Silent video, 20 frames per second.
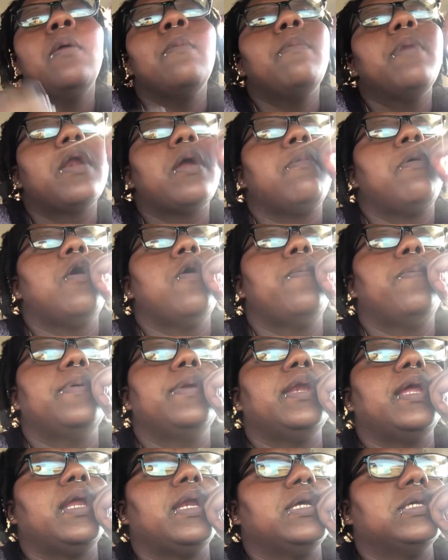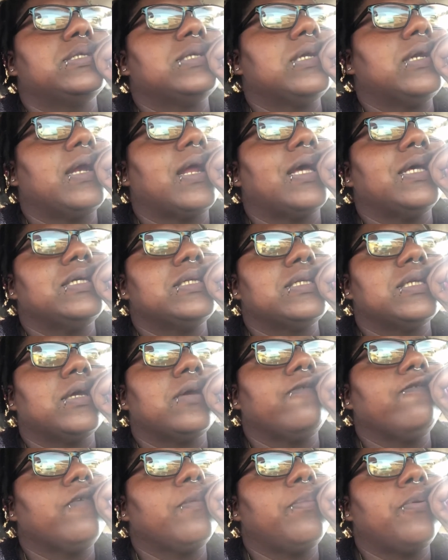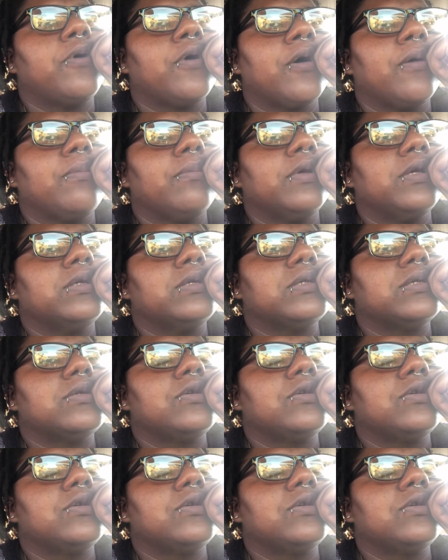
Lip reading: but I'm hoping that it's a nice set of apartments.